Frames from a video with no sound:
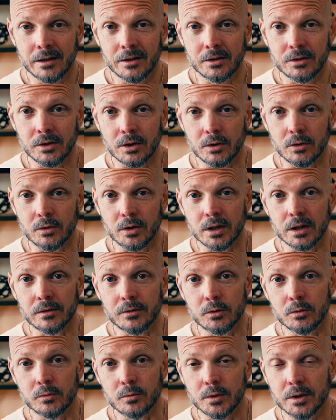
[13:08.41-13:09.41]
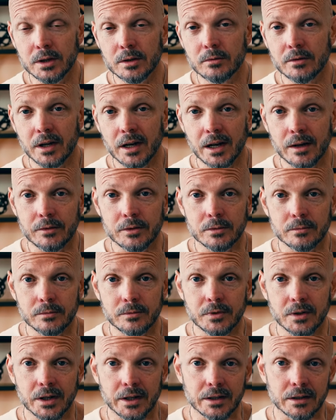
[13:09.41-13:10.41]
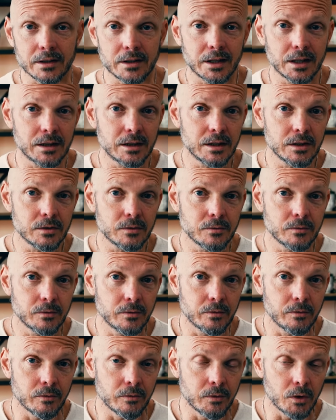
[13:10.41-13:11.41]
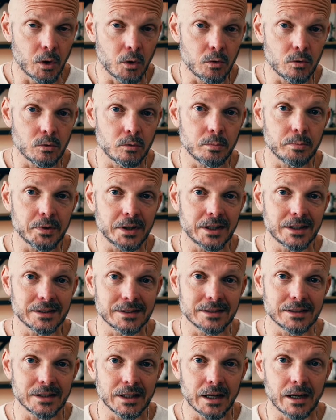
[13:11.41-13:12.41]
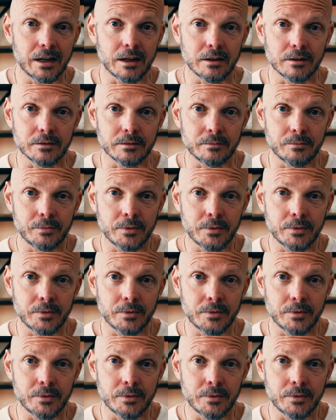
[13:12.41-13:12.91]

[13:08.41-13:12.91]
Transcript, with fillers: So if you really want to have some fun, get this vocal piece down.